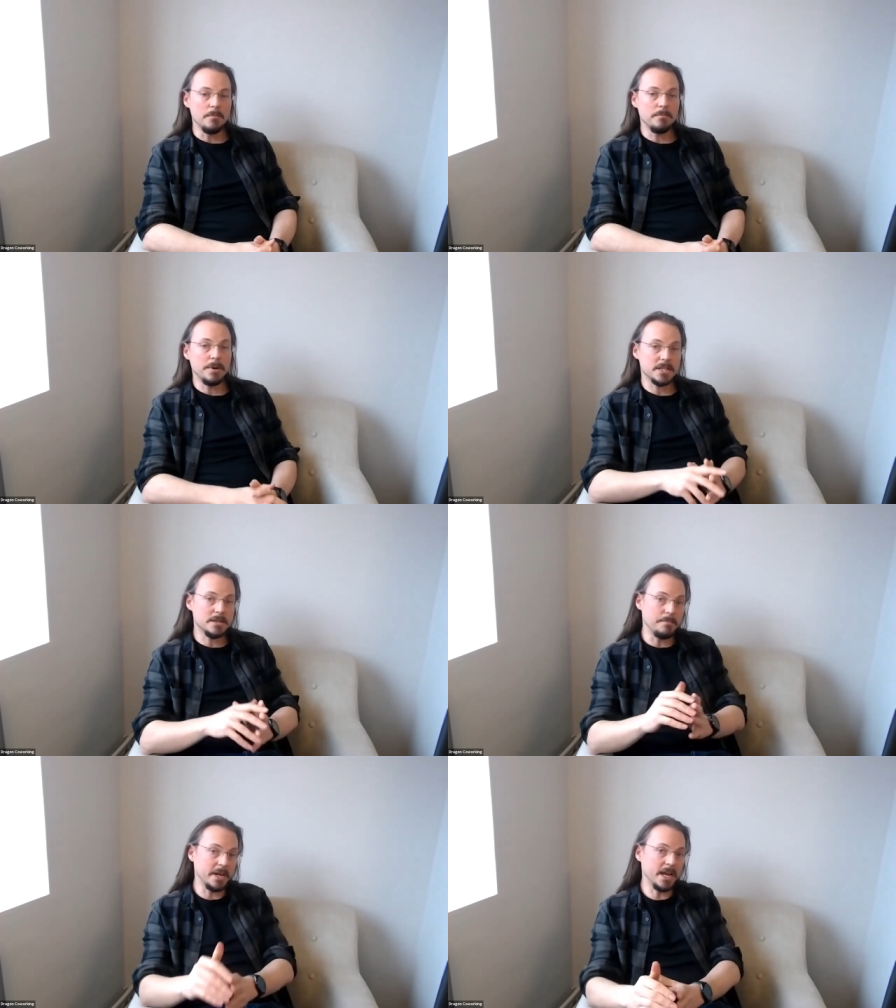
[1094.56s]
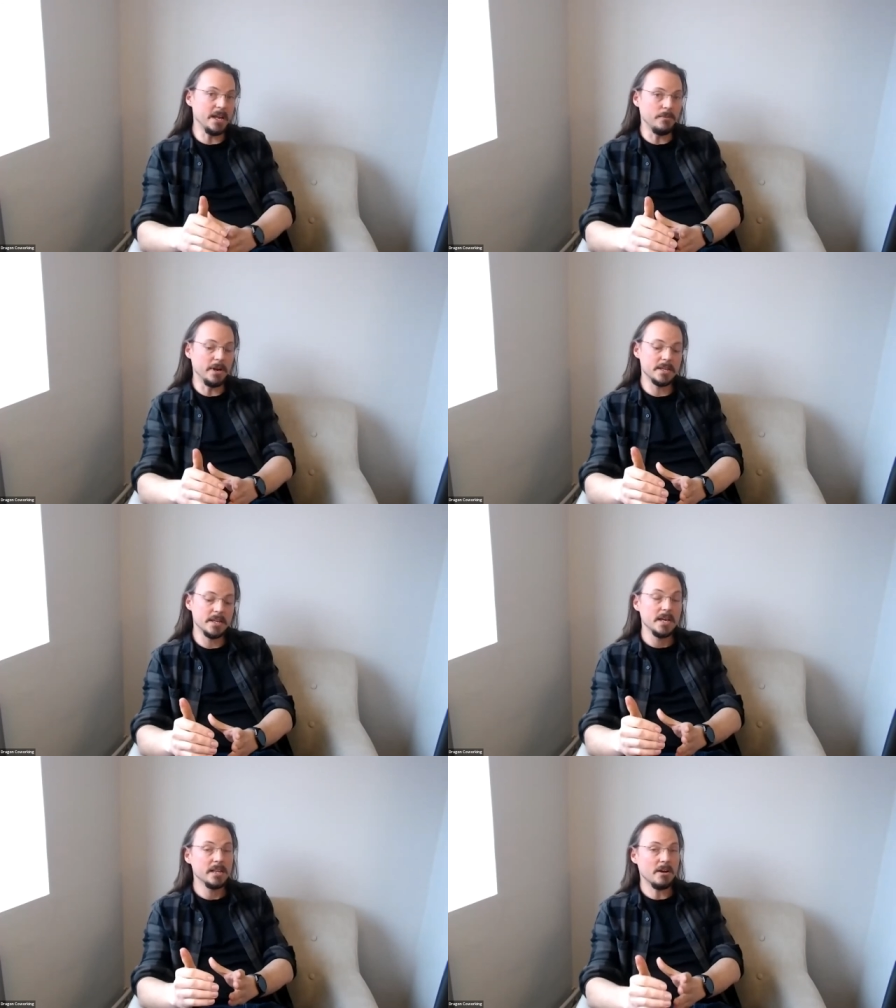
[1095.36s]
But to begin with,
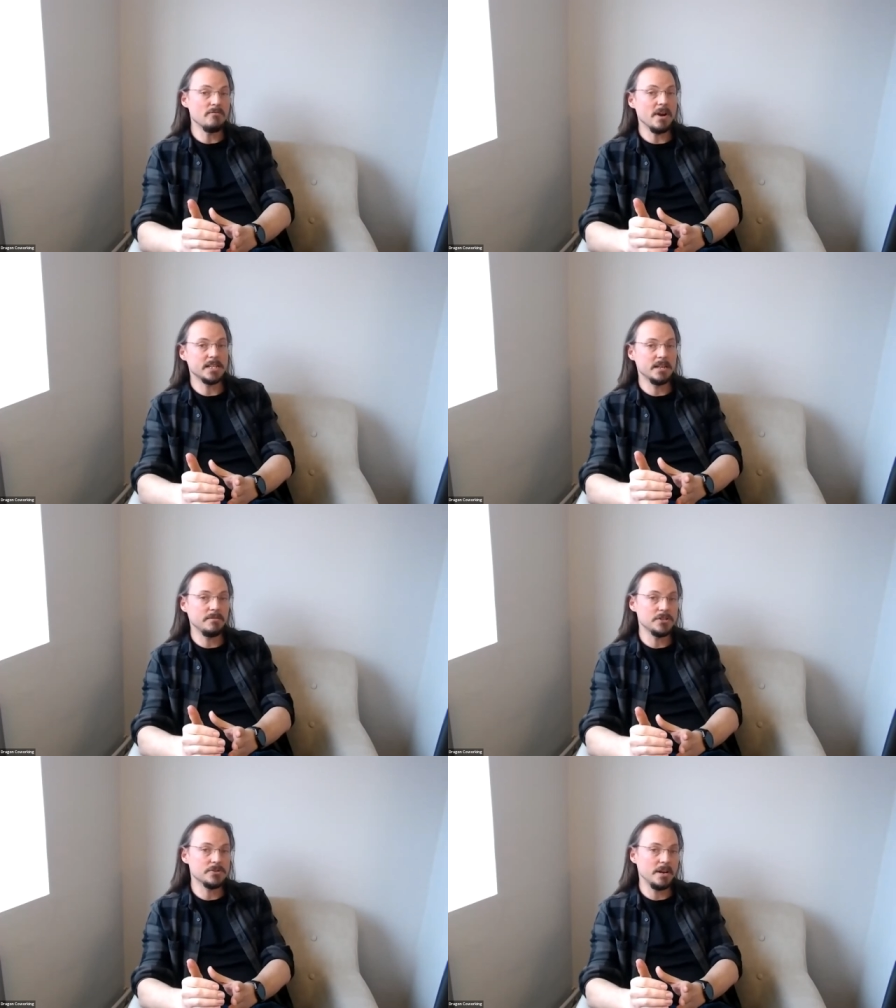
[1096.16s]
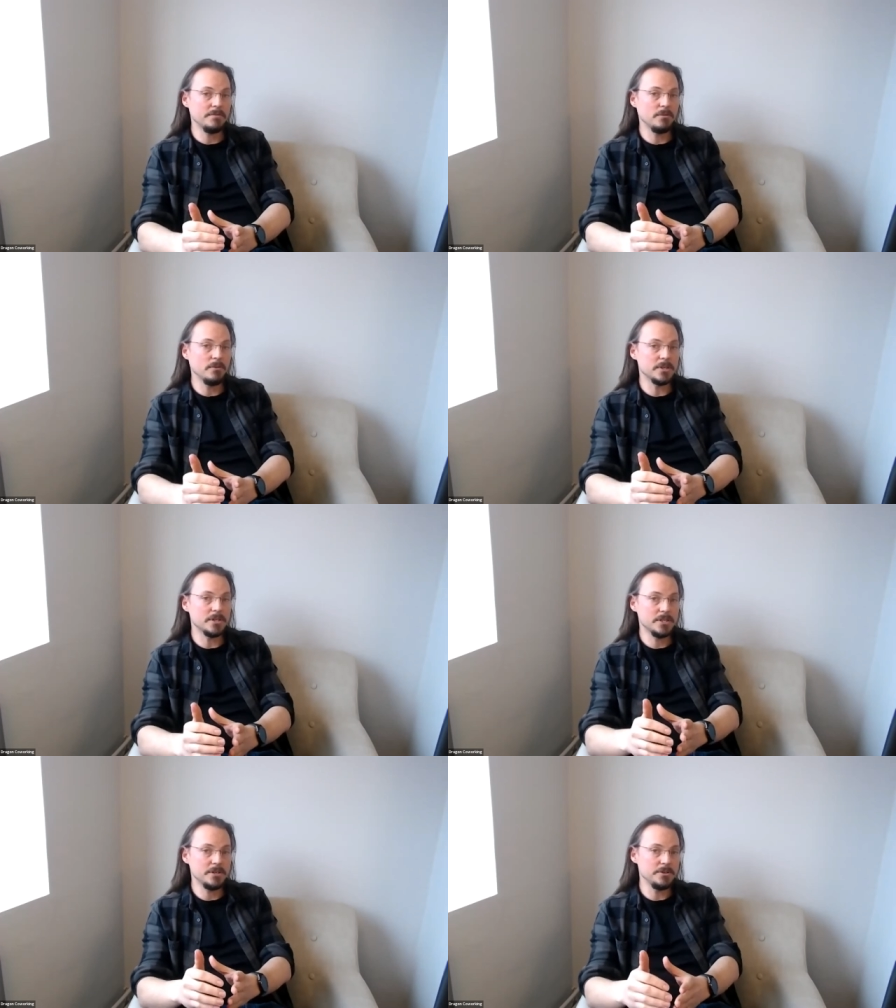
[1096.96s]
they're relatively straightforward
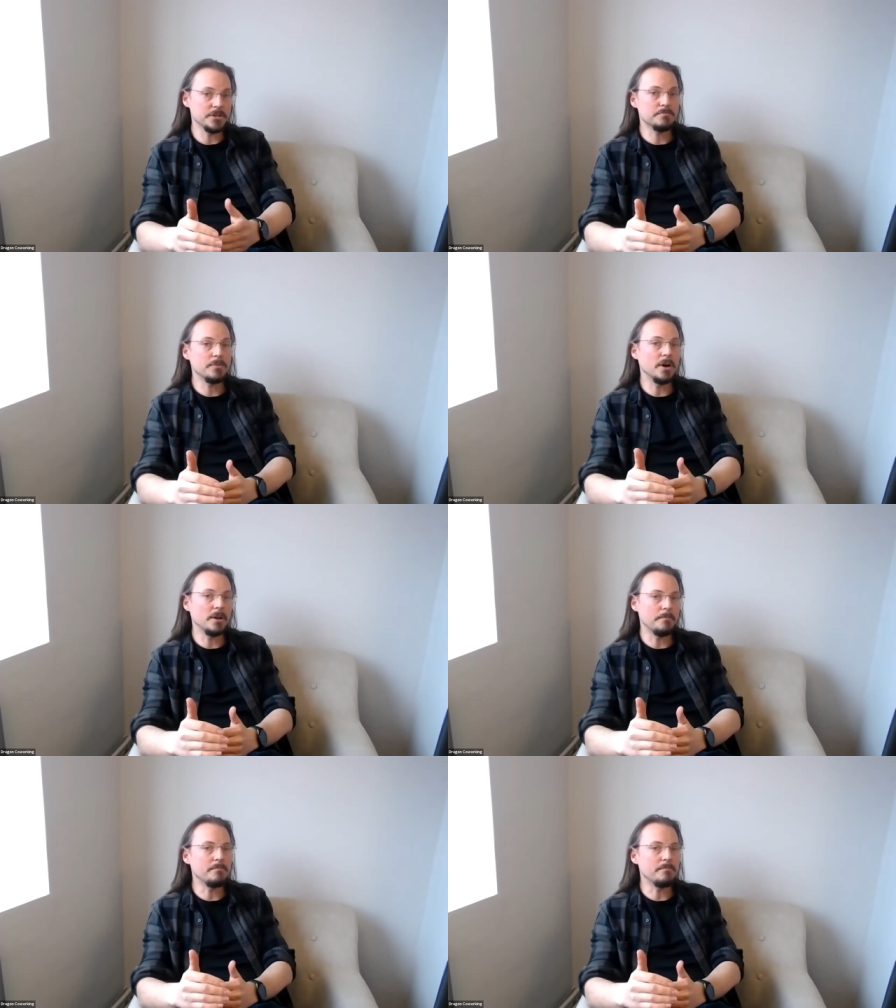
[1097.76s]
to just put